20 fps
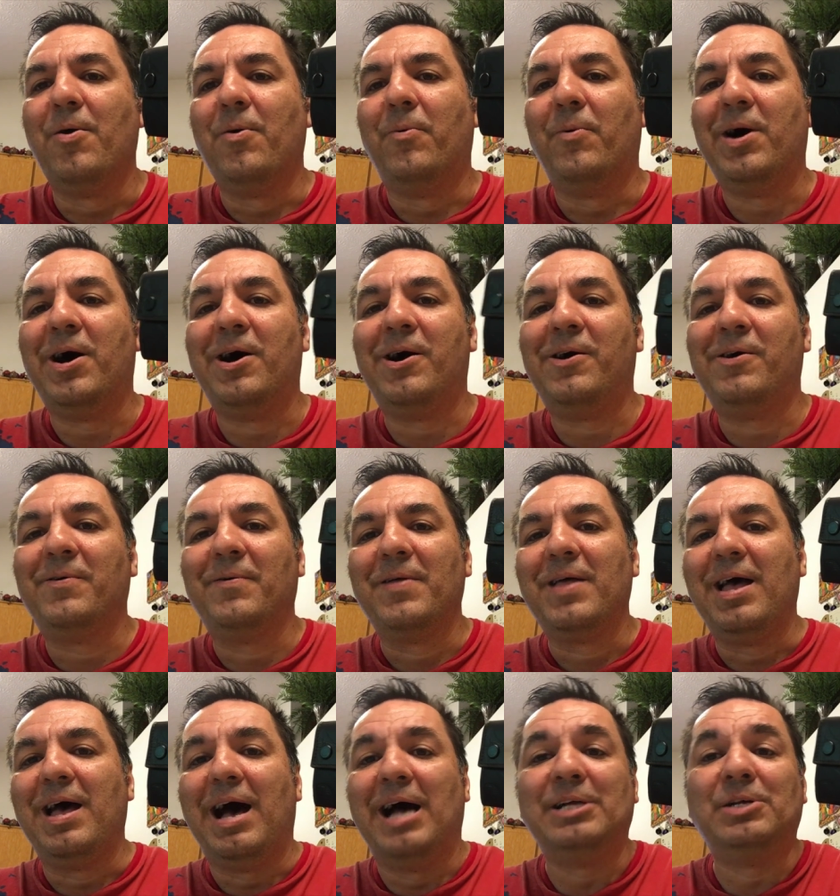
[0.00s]
Well,
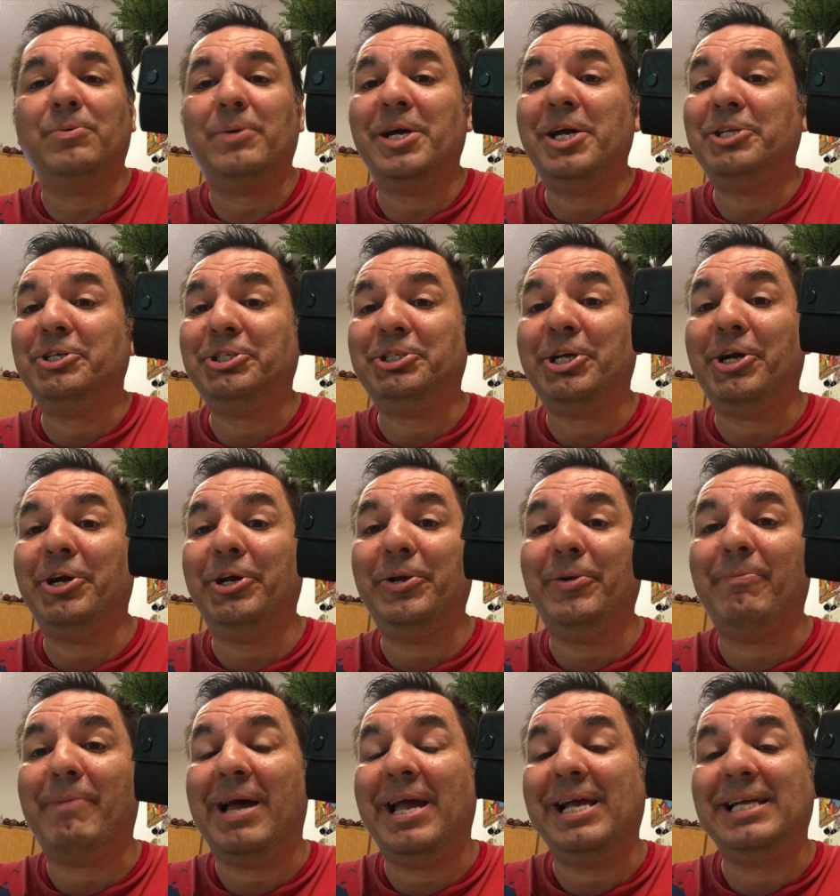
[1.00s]
I just wanted to share you
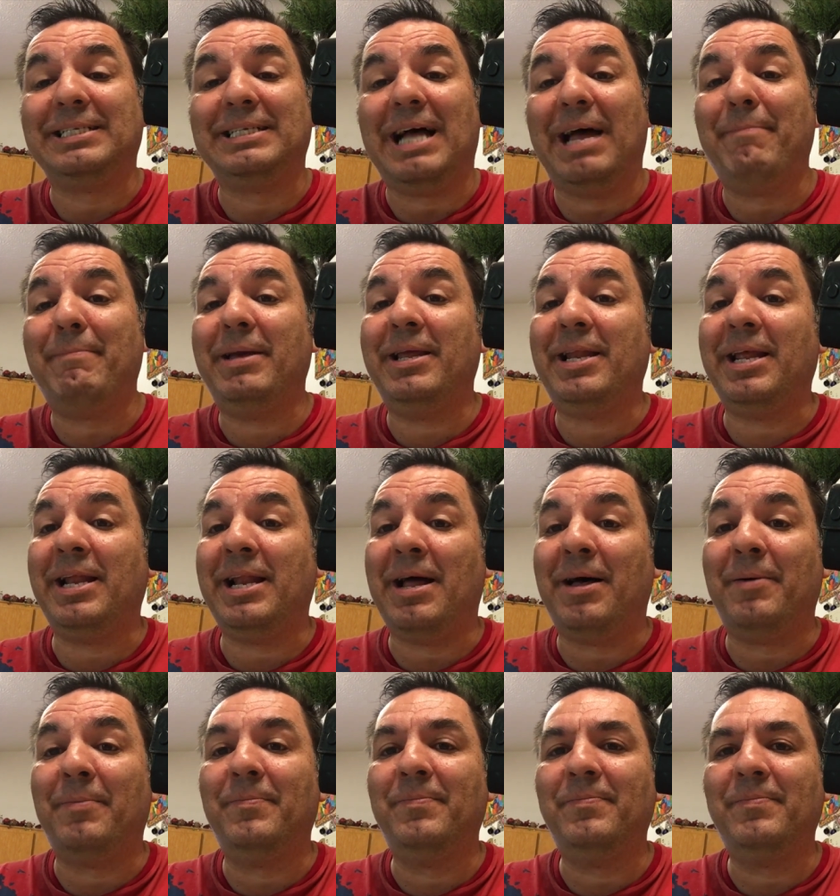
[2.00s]
my excitement, and
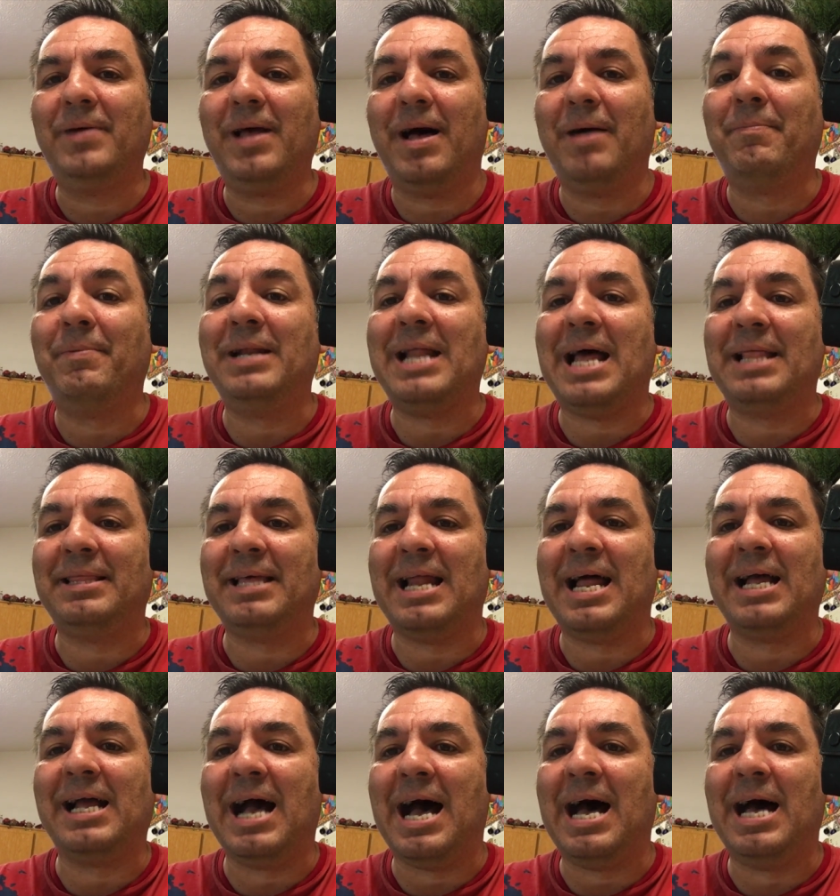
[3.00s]
um, I'm glad that
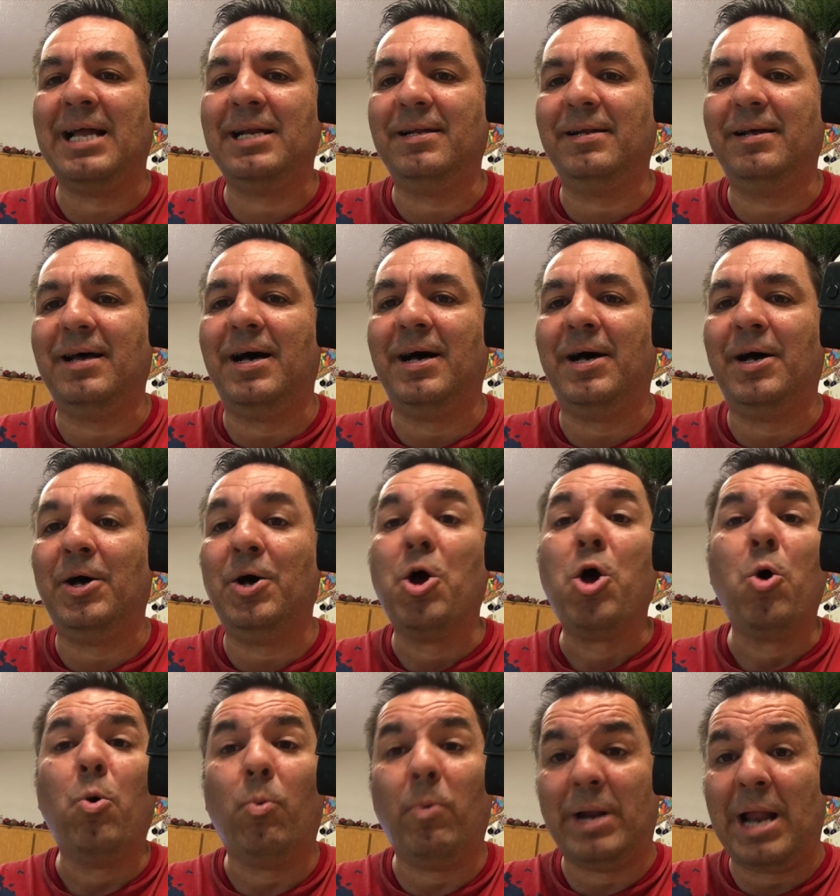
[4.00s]
I got uh,
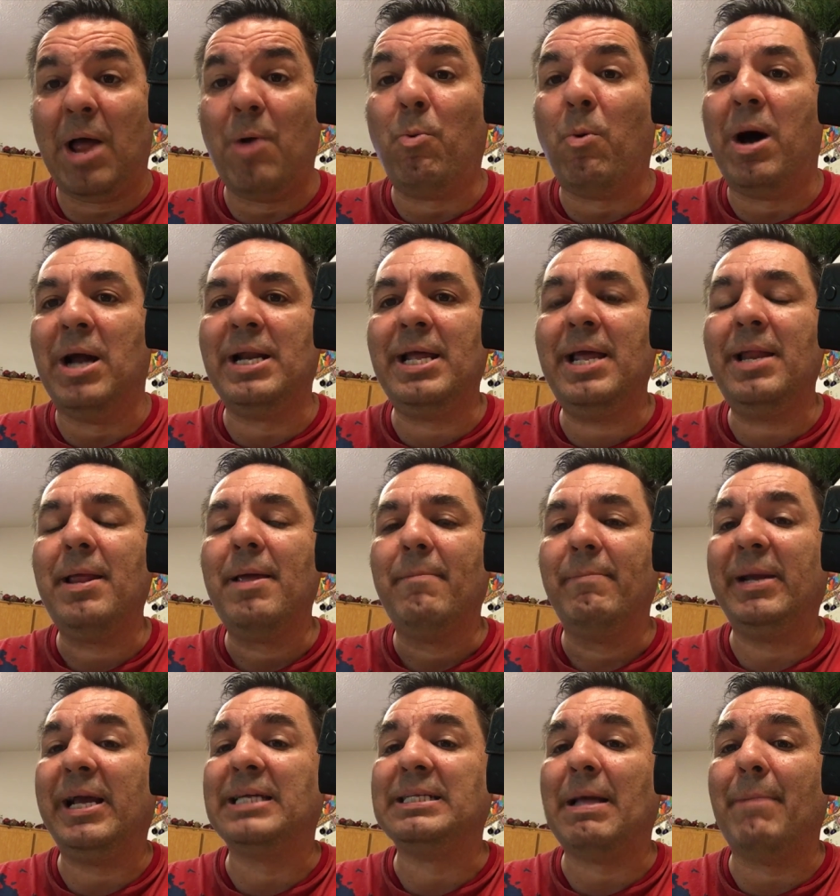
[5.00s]
what I wanted,
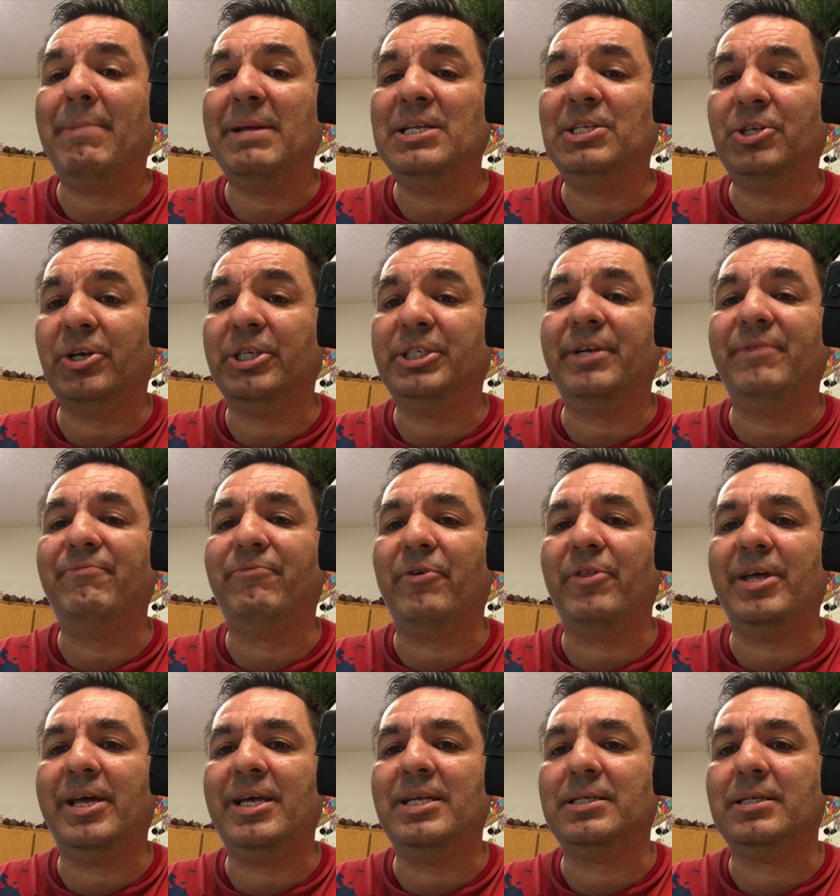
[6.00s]
because I've been searching for
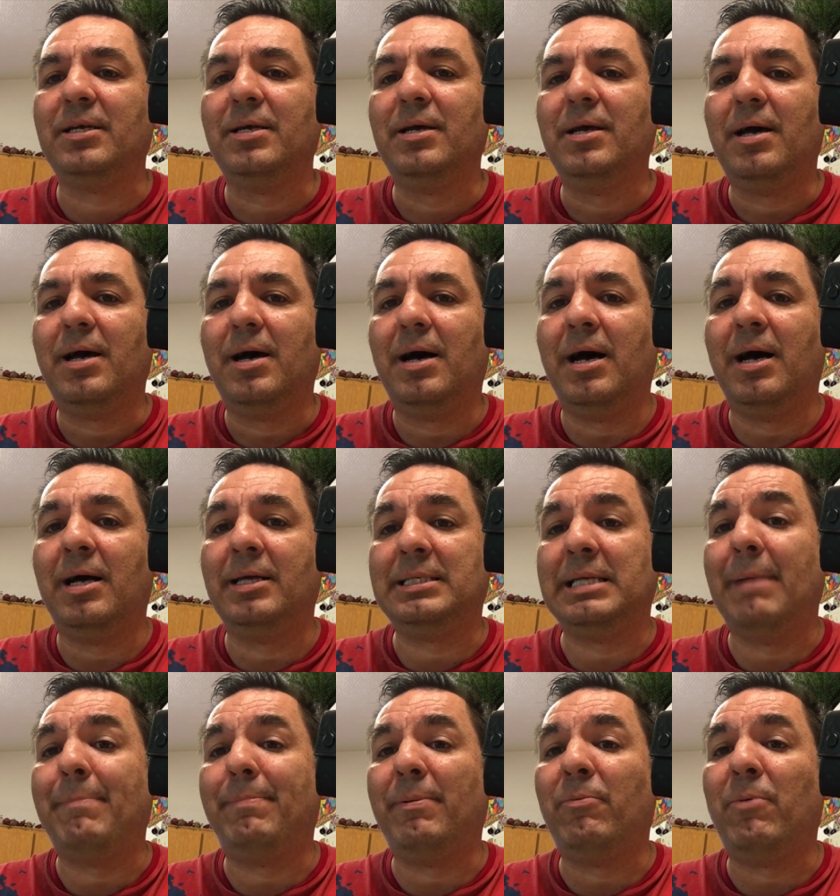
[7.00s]
this uh,
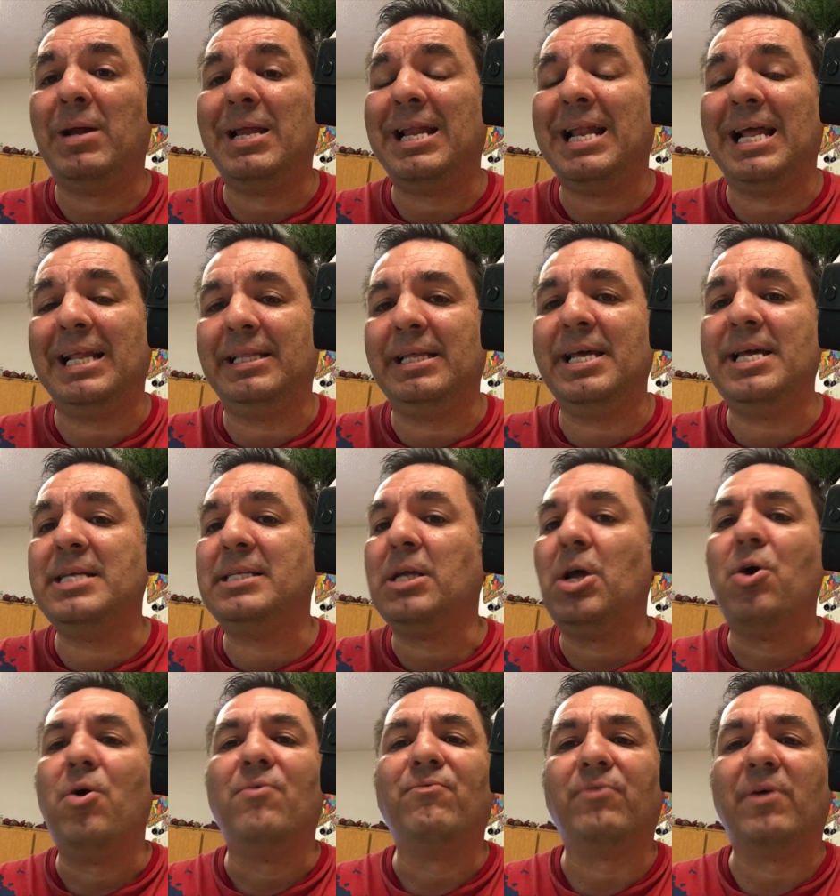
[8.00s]
type of wallet like this
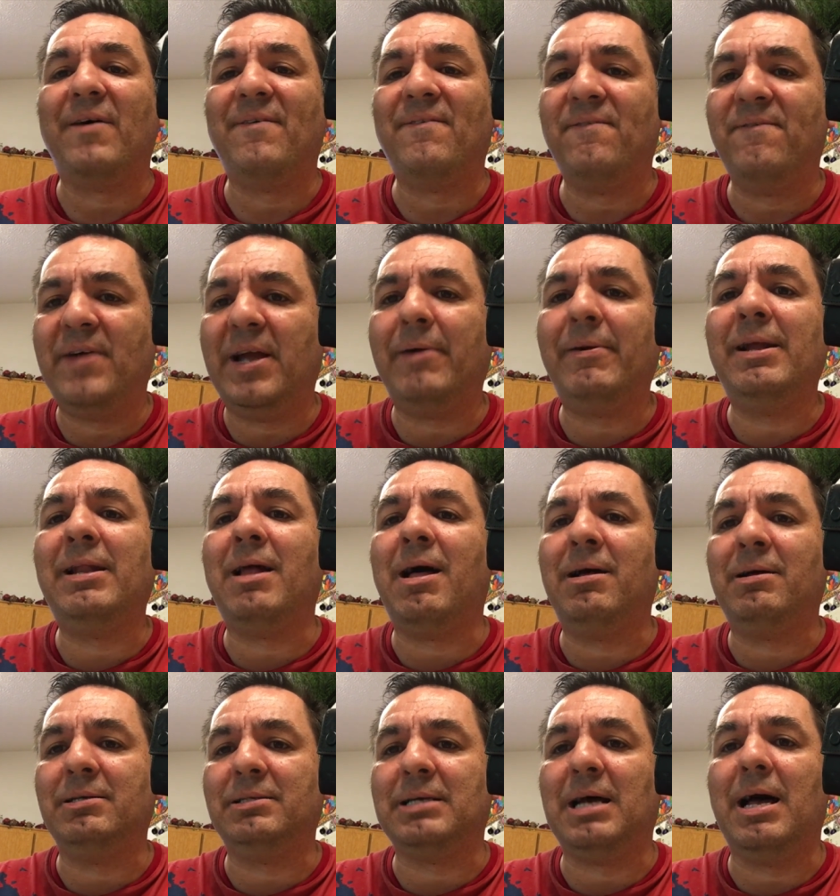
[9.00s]
for a very
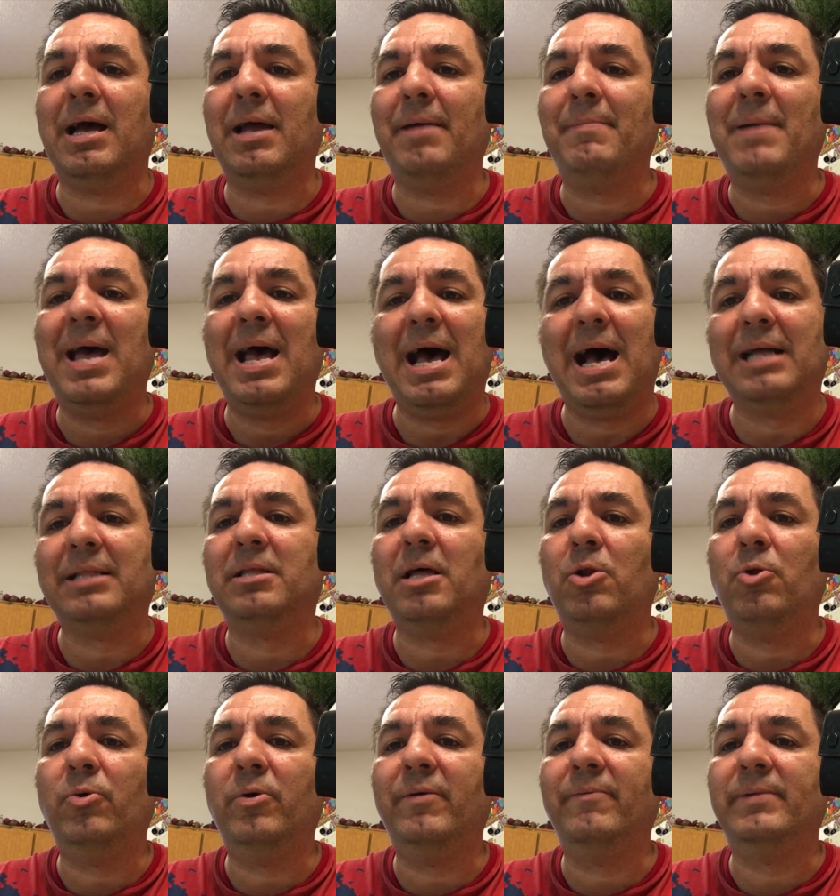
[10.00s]
long time at the
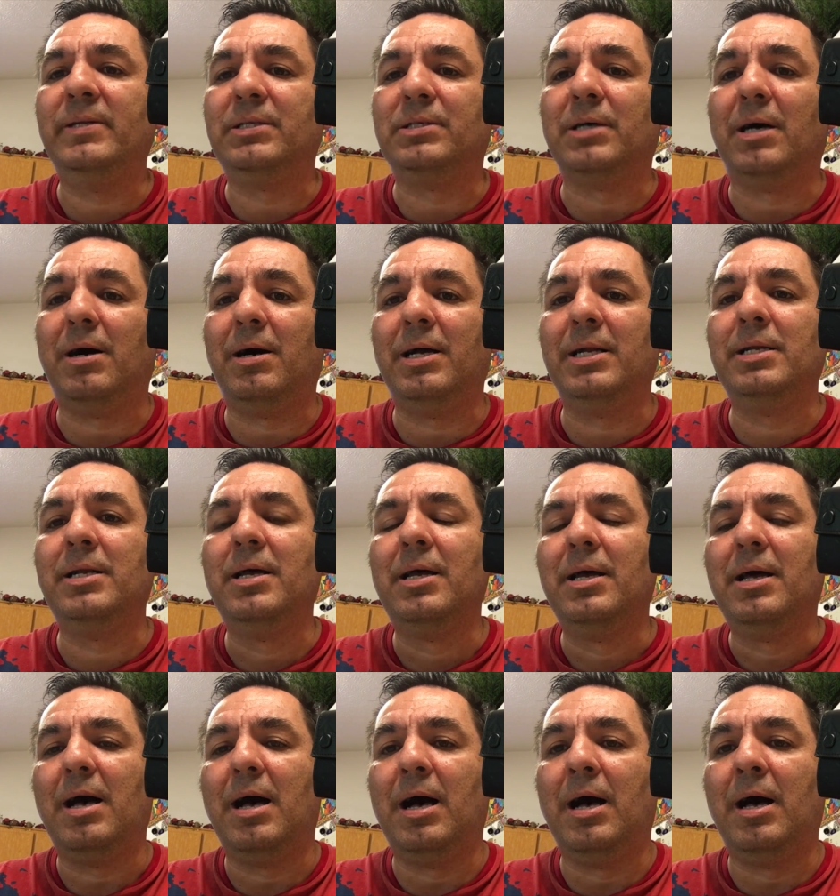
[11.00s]
Louis Vuitton
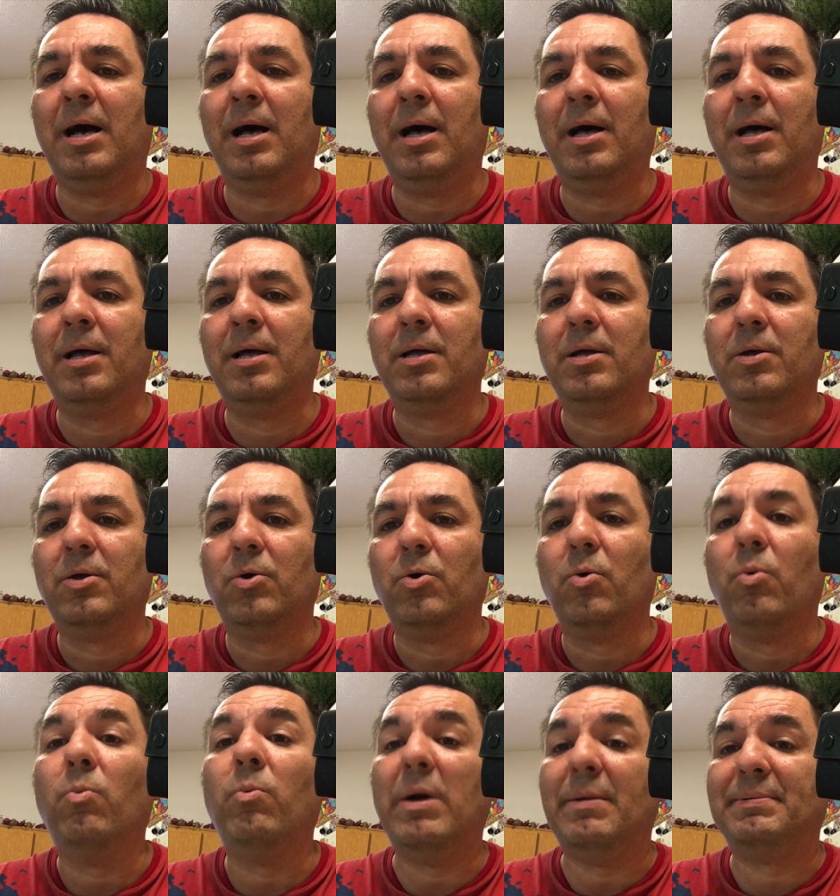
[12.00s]
uh,
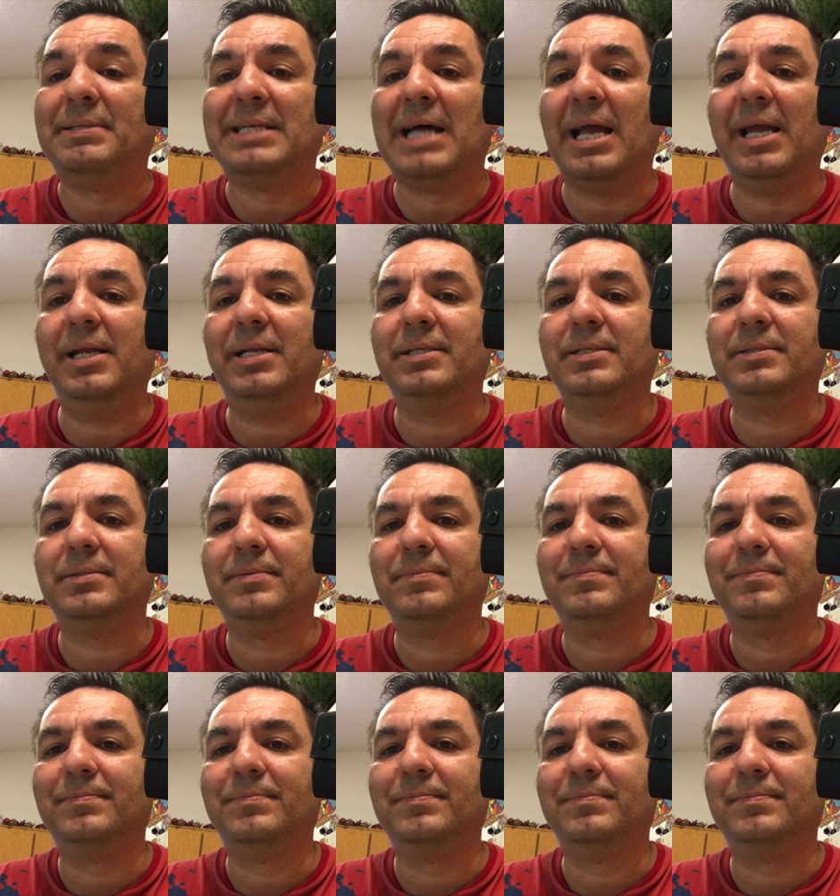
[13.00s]
website.